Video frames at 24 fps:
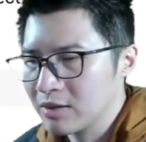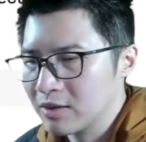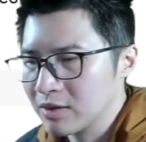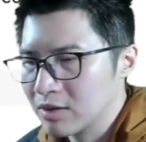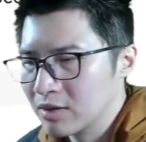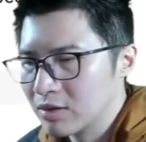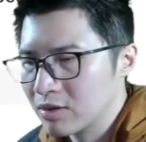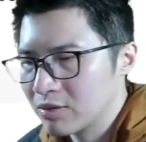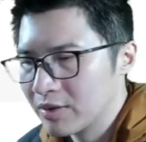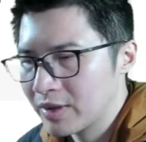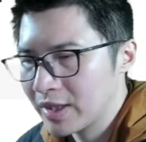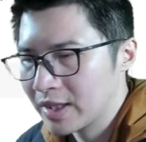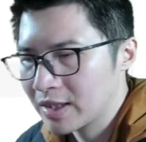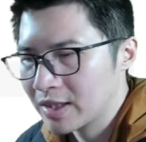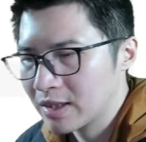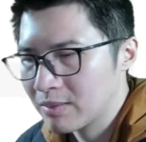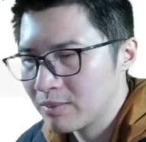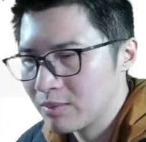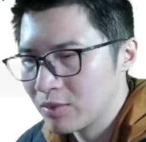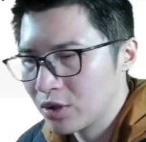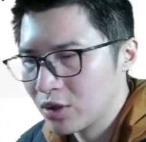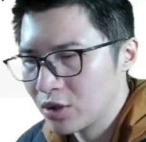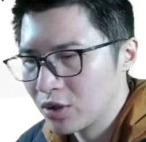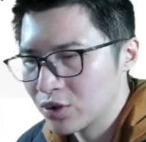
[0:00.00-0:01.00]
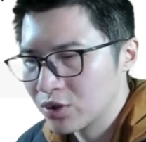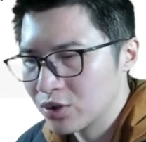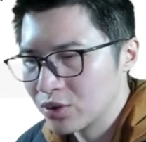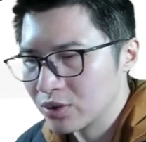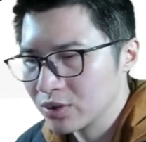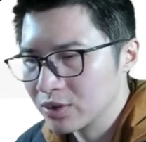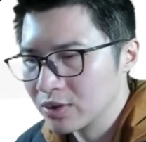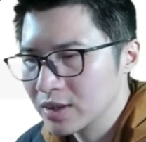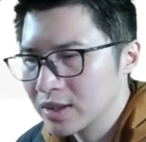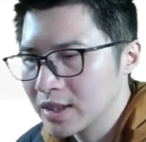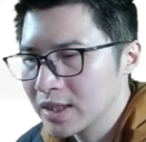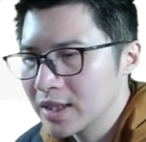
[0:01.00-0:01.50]
create a
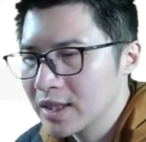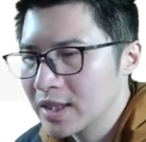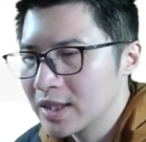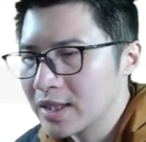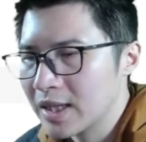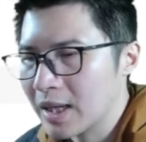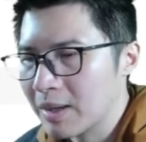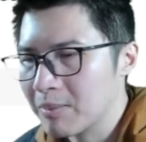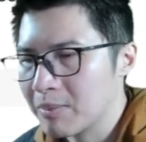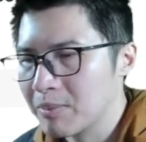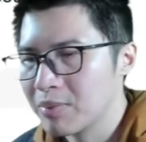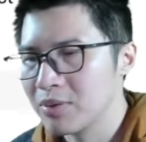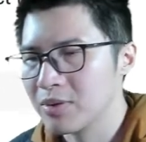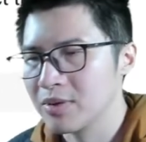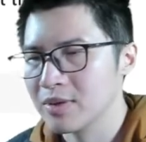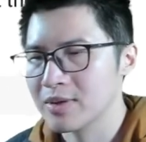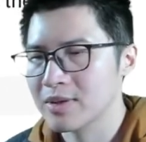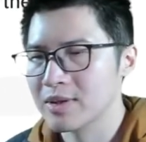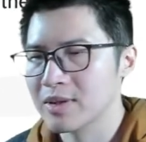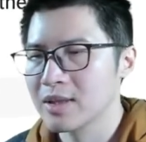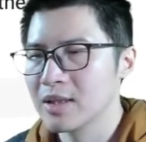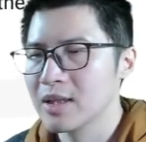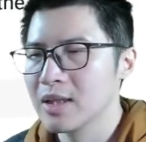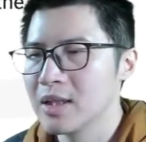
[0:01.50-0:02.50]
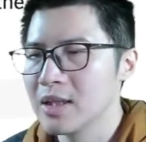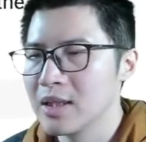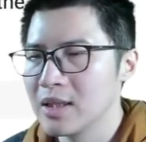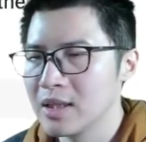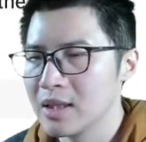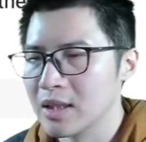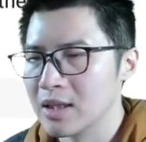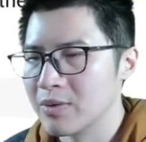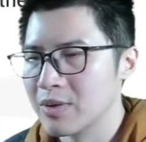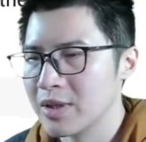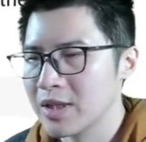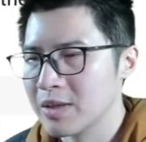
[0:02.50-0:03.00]
module that puts the
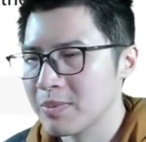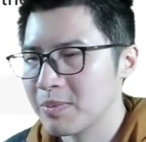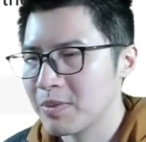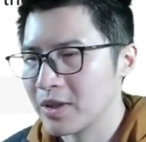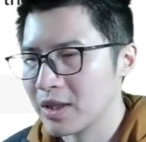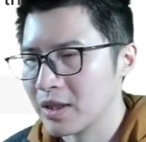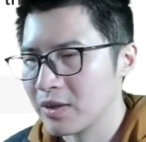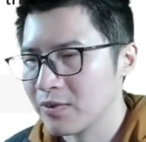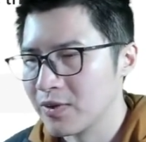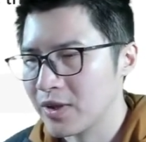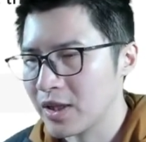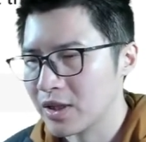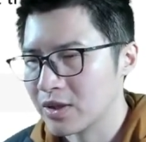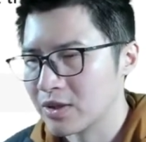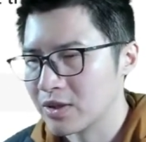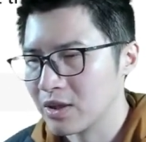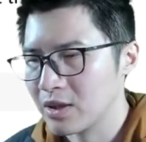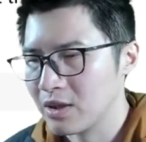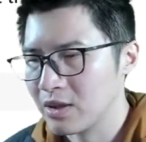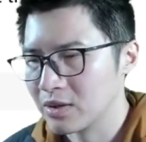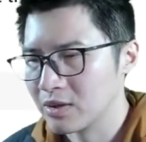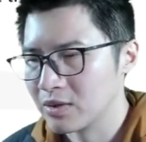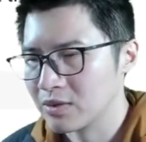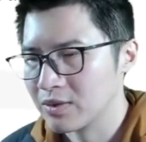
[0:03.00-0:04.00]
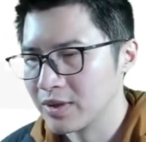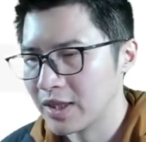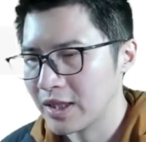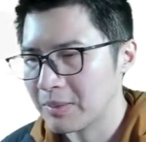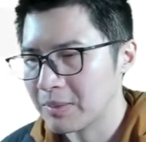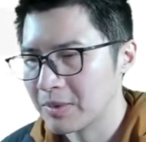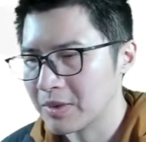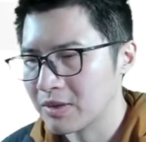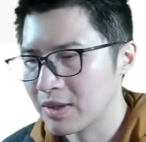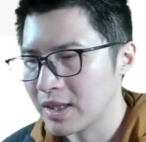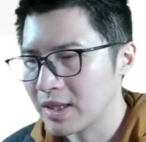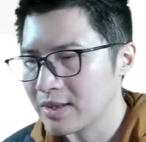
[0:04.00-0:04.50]
corresponding function onto it.
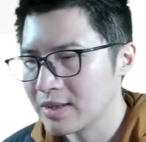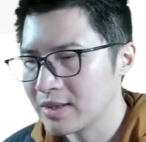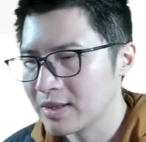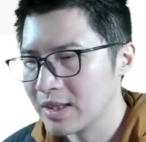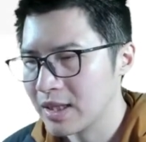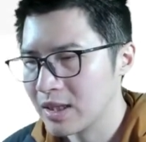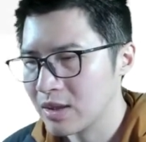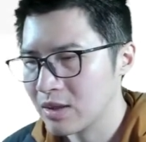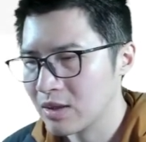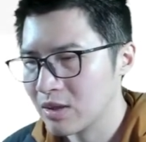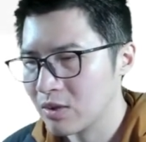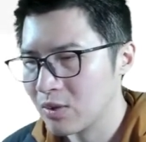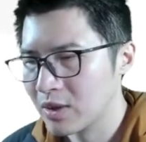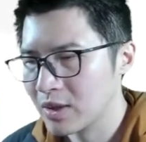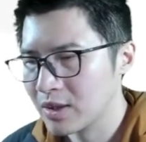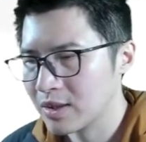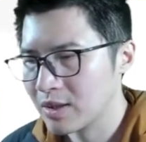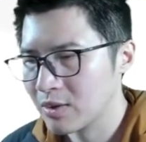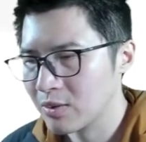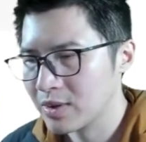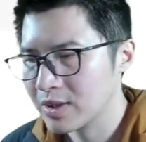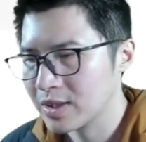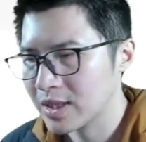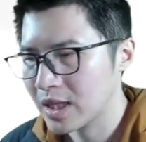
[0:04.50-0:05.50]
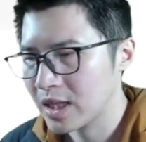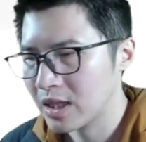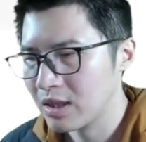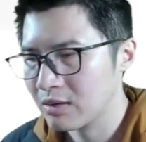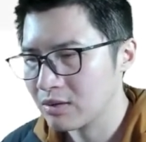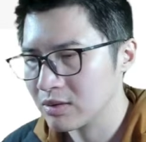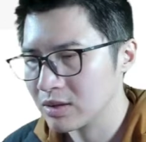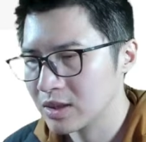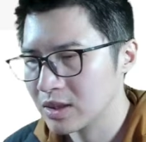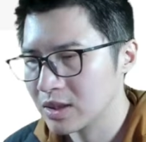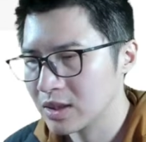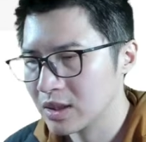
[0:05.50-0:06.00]
So let's see, what the
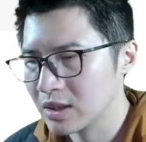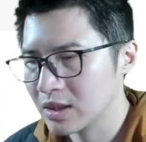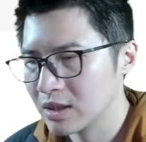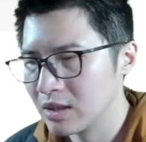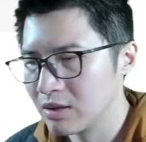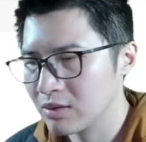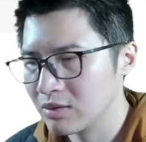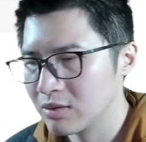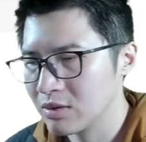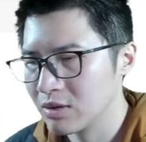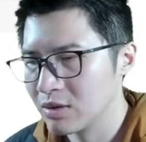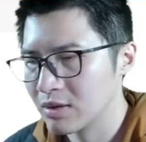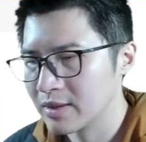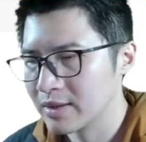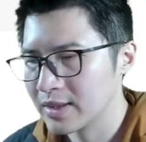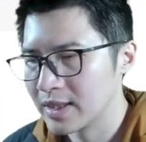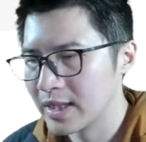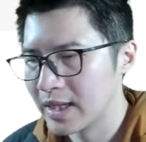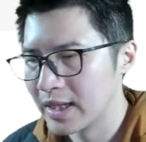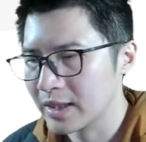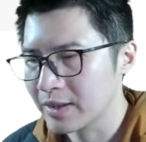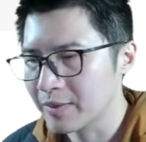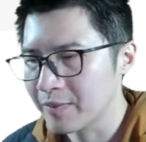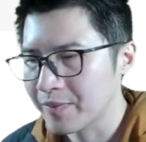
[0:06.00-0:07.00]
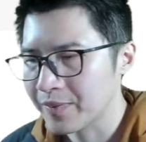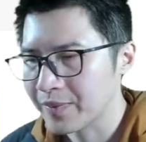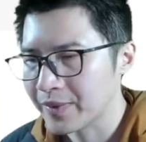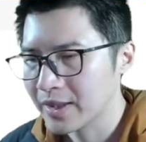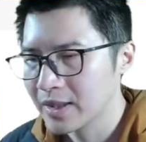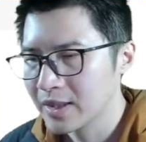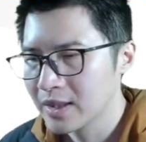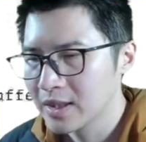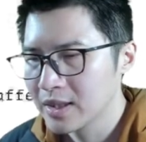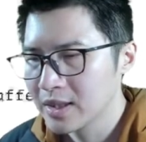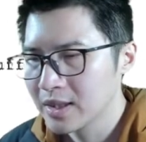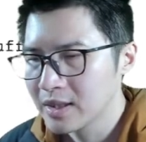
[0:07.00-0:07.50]
result code looks like.
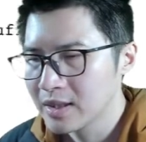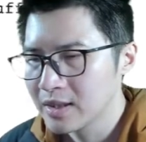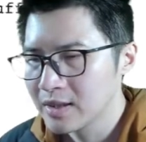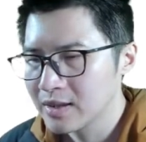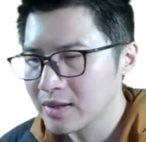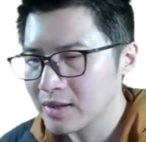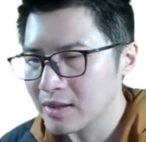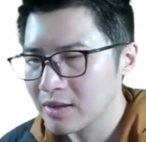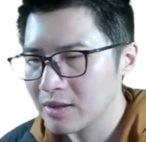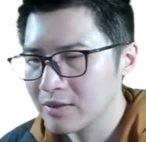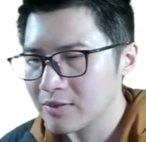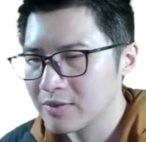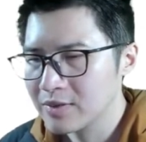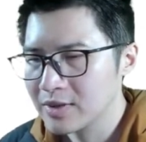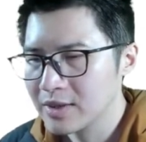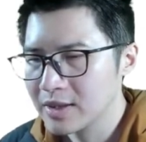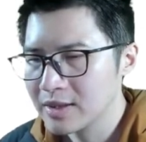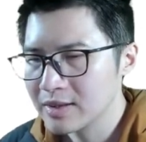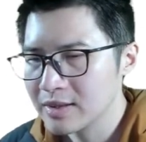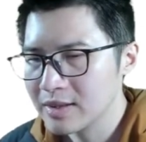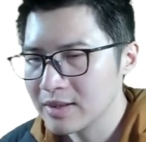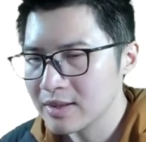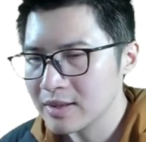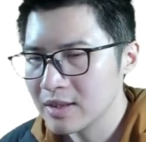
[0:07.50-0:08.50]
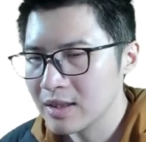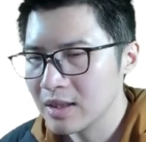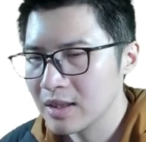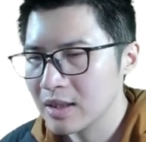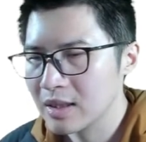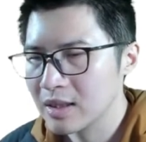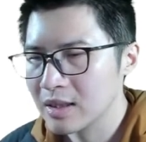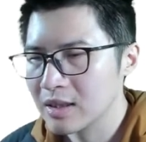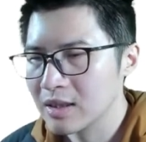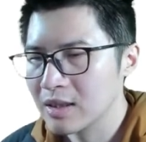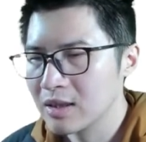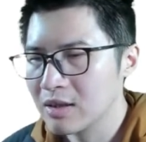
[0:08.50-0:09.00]
So this is
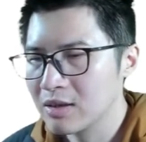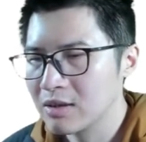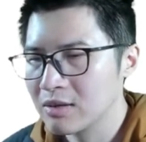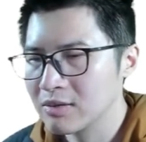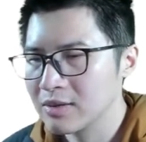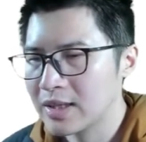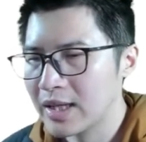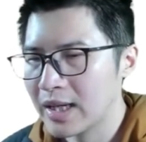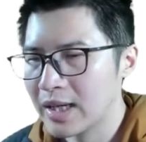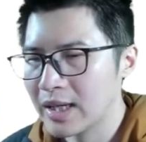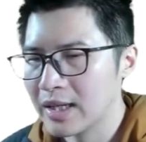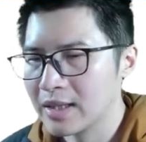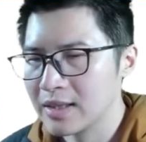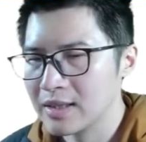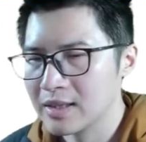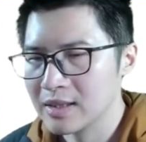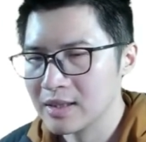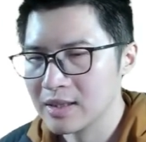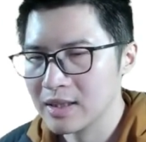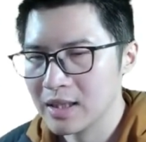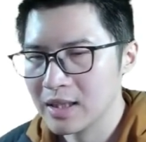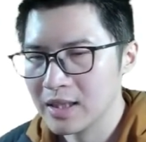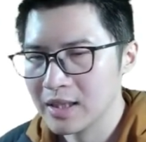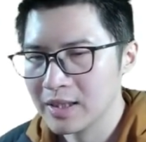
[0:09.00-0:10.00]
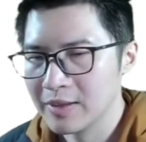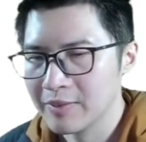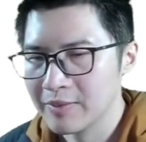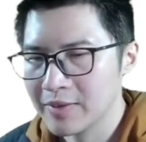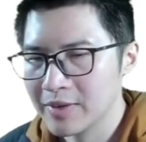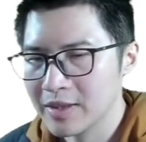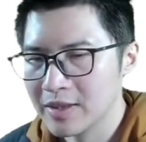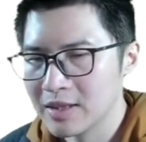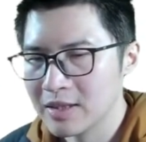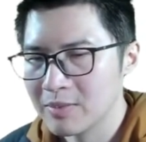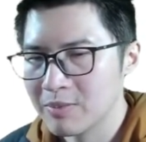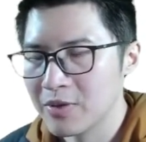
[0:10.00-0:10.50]
a code that
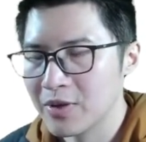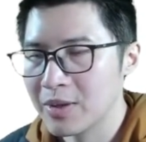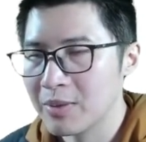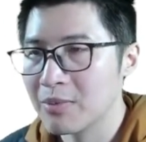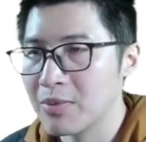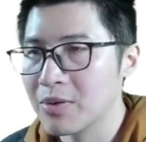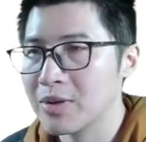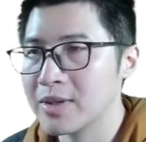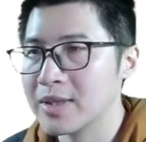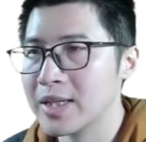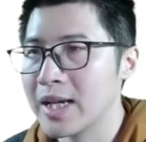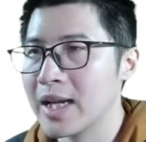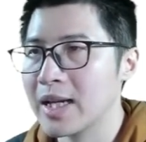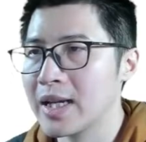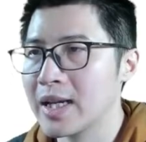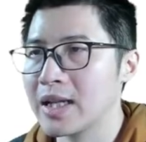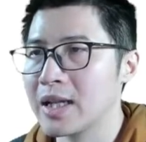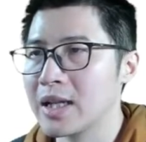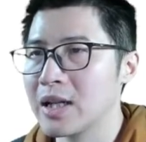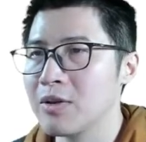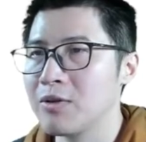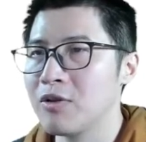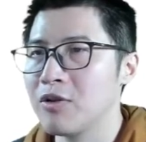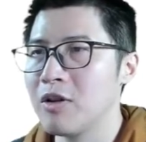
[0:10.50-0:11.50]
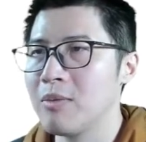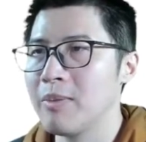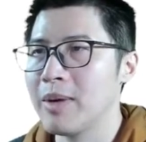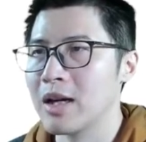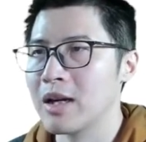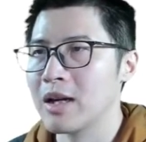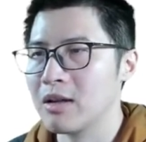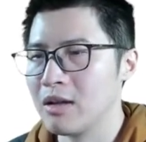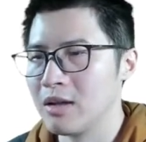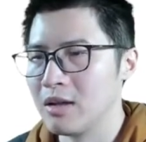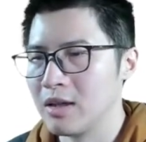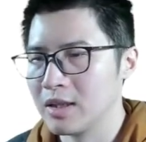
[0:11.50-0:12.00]
is being presented in a format
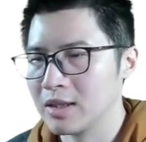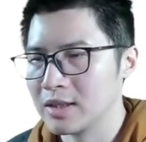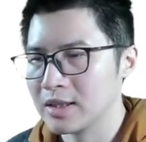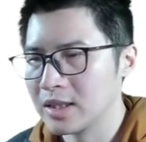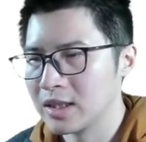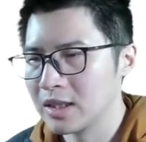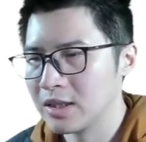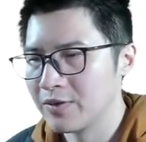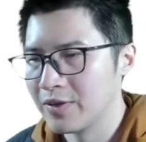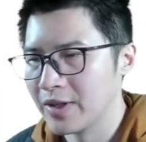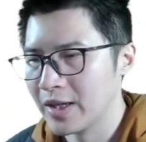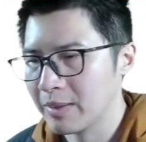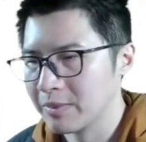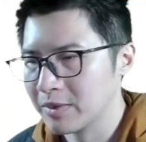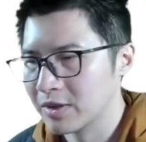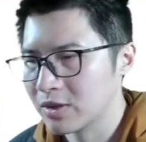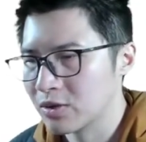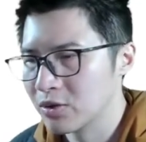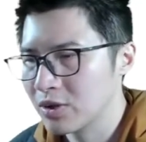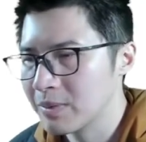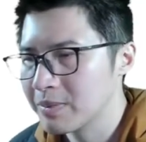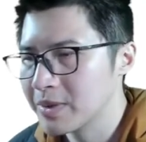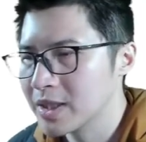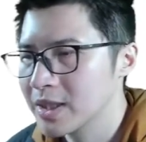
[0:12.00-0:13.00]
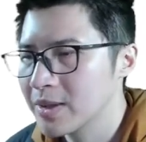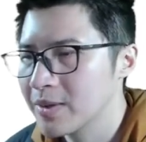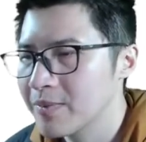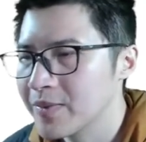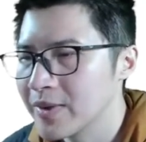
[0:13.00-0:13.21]
called TVM script,